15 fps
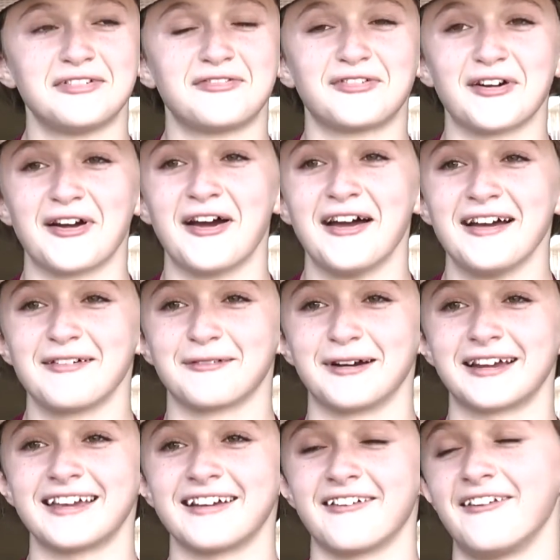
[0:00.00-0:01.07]
for
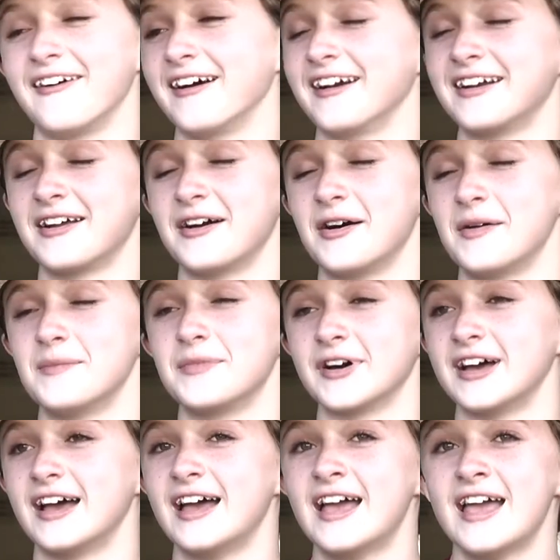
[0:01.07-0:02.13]
working hard.
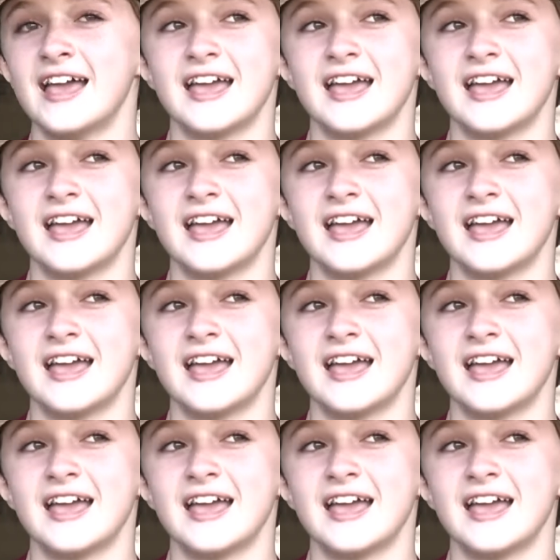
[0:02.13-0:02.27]
But